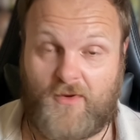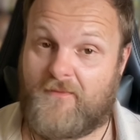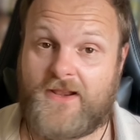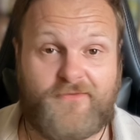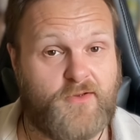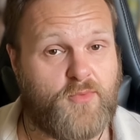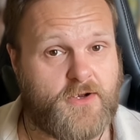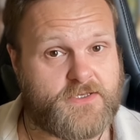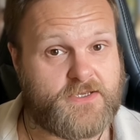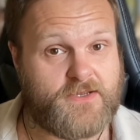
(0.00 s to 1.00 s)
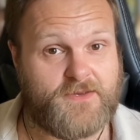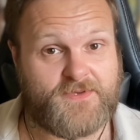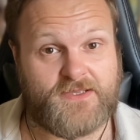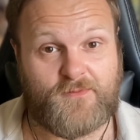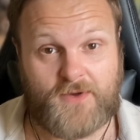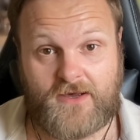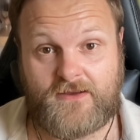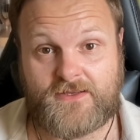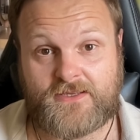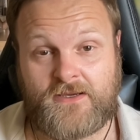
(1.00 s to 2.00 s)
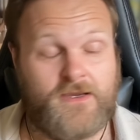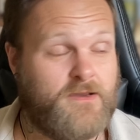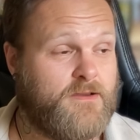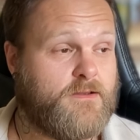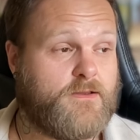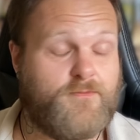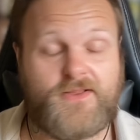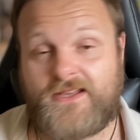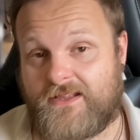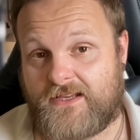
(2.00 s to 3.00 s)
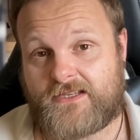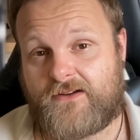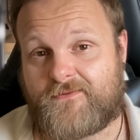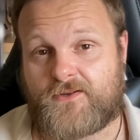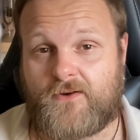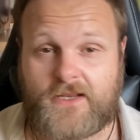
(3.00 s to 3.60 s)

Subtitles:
I've made a few prototypes in the past, completely self-taught.